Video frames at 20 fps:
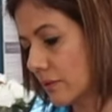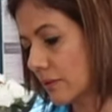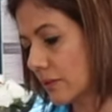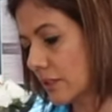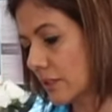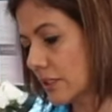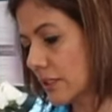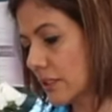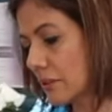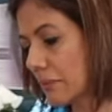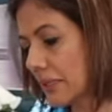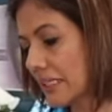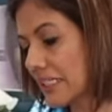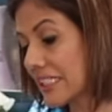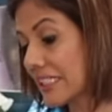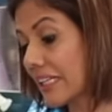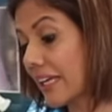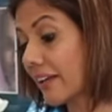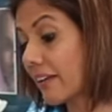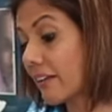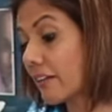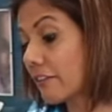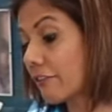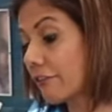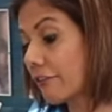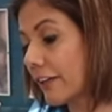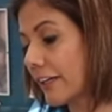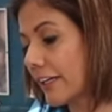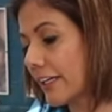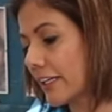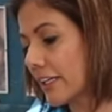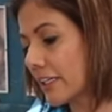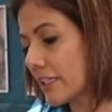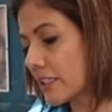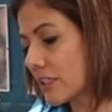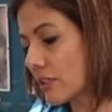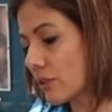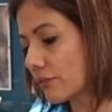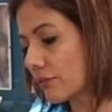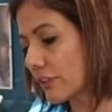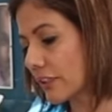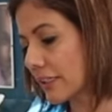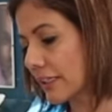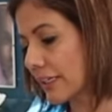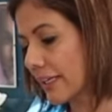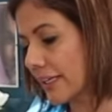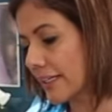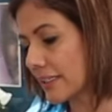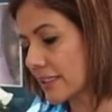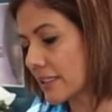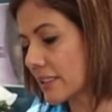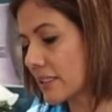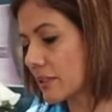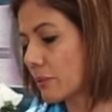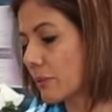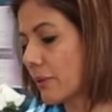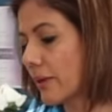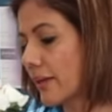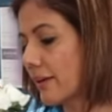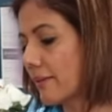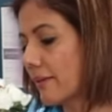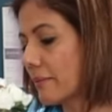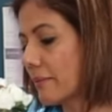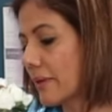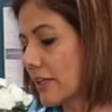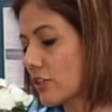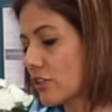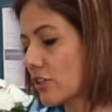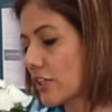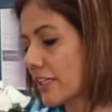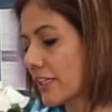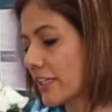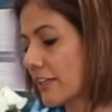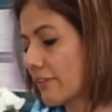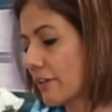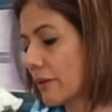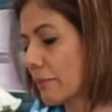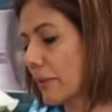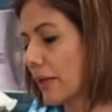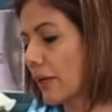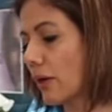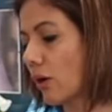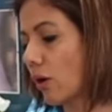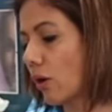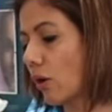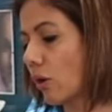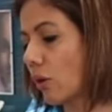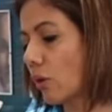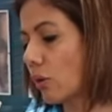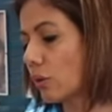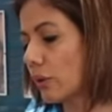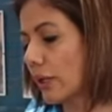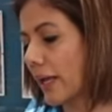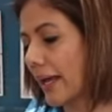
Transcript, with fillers: This is my second phase of the cleanse where I'm actually giving my whole